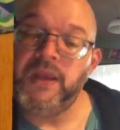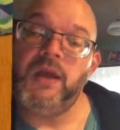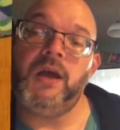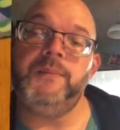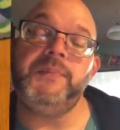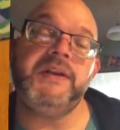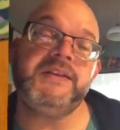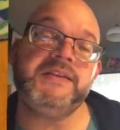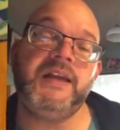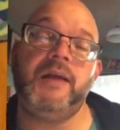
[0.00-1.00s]
But as I
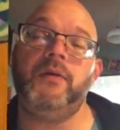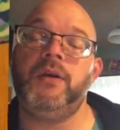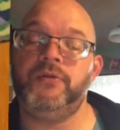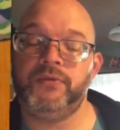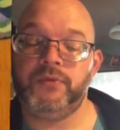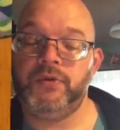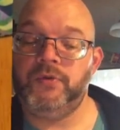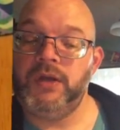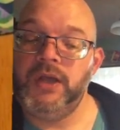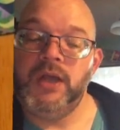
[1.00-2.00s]
said, I will go
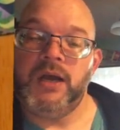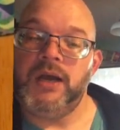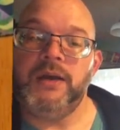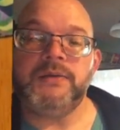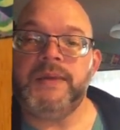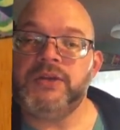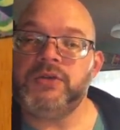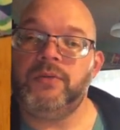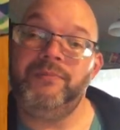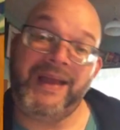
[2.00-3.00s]
through to make
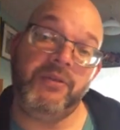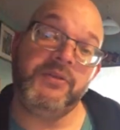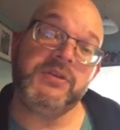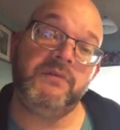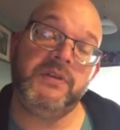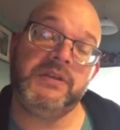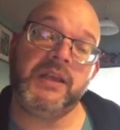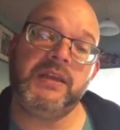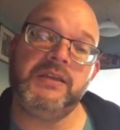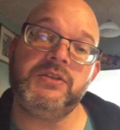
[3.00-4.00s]
sure the balance of the
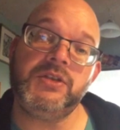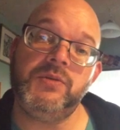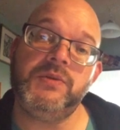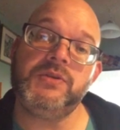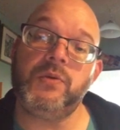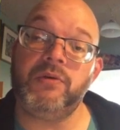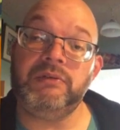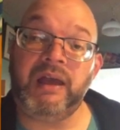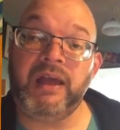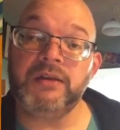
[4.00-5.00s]
deck is humans or
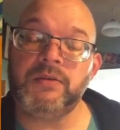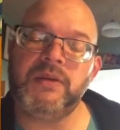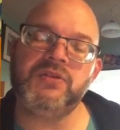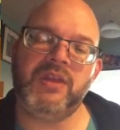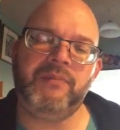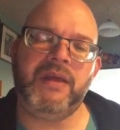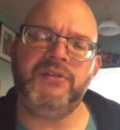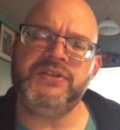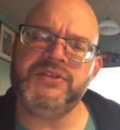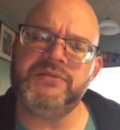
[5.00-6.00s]
not, to make sure that
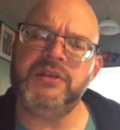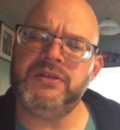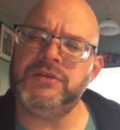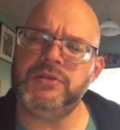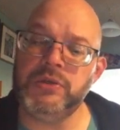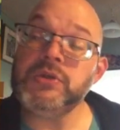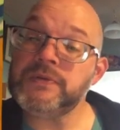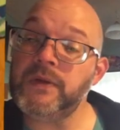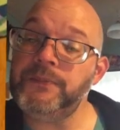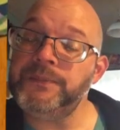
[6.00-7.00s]
balance is
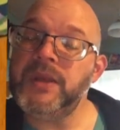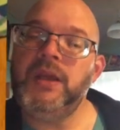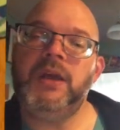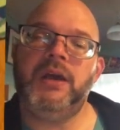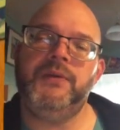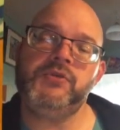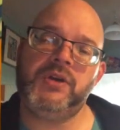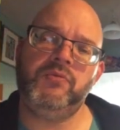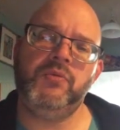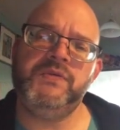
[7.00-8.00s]
useful. Trying
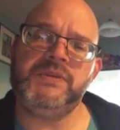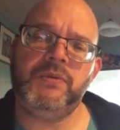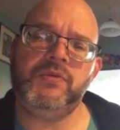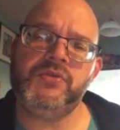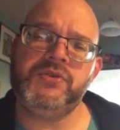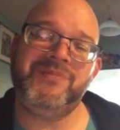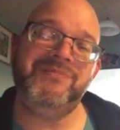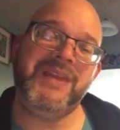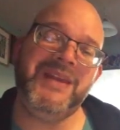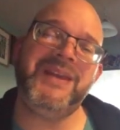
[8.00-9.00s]
to remove some of the creatures that
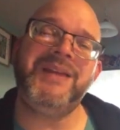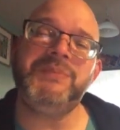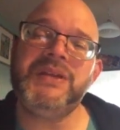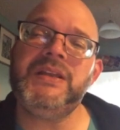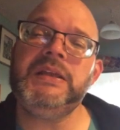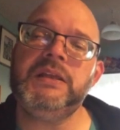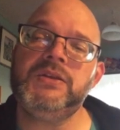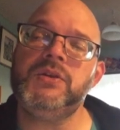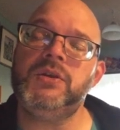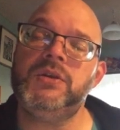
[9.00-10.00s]
may not be
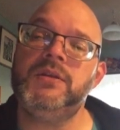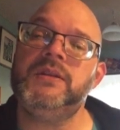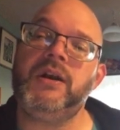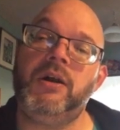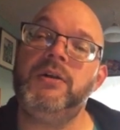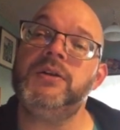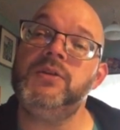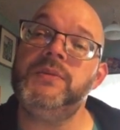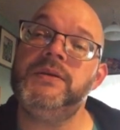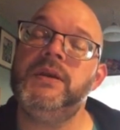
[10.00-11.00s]
as good that aren't
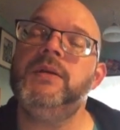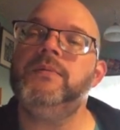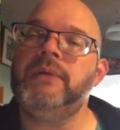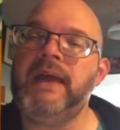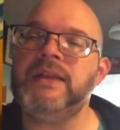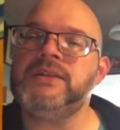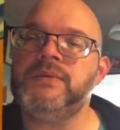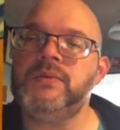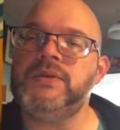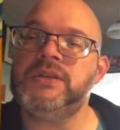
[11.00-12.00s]
human, add some
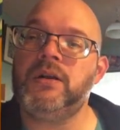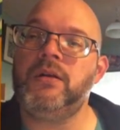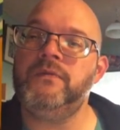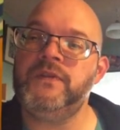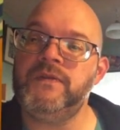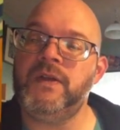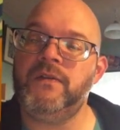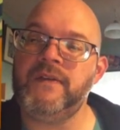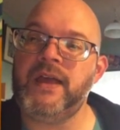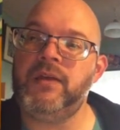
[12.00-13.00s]
humans that are
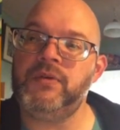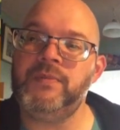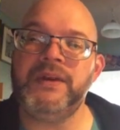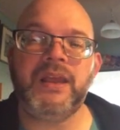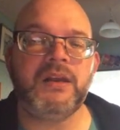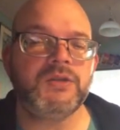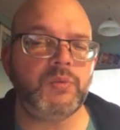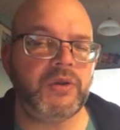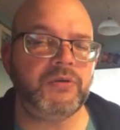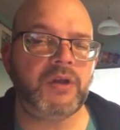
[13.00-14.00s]
valuable. But again, it's
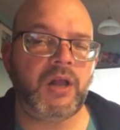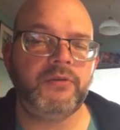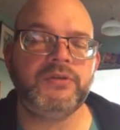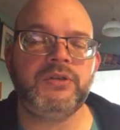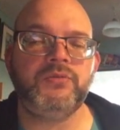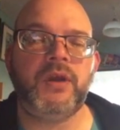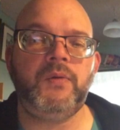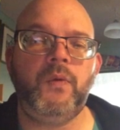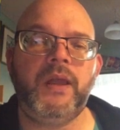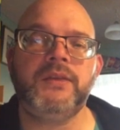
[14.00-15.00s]
weird colors, it's red
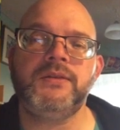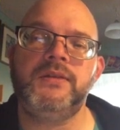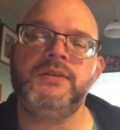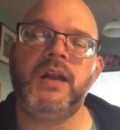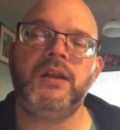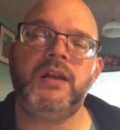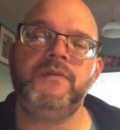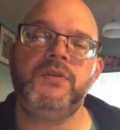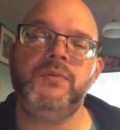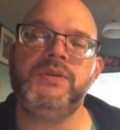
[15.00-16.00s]
and white, so there's not a lot
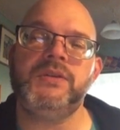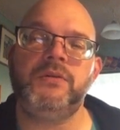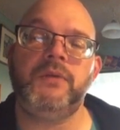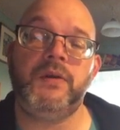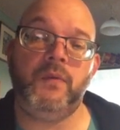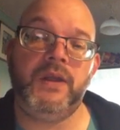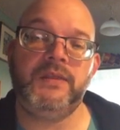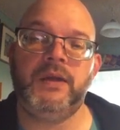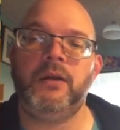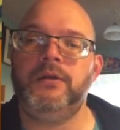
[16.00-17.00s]
of humans that are red and white
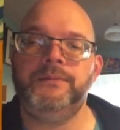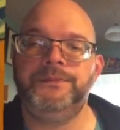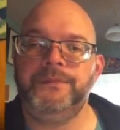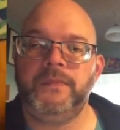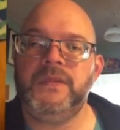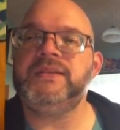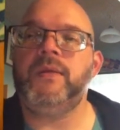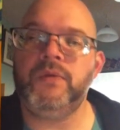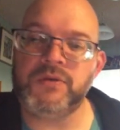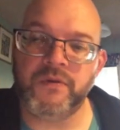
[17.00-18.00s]
that aren't the
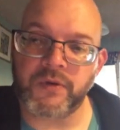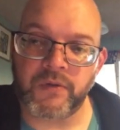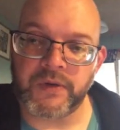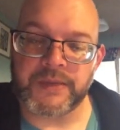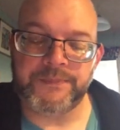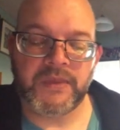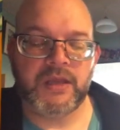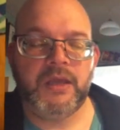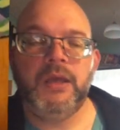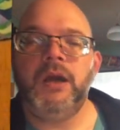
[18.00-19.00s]
same ones over and over again.
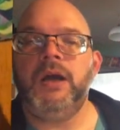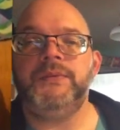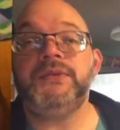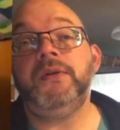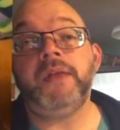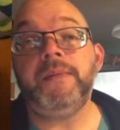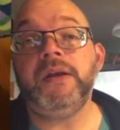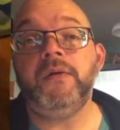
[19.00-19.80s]
So let me know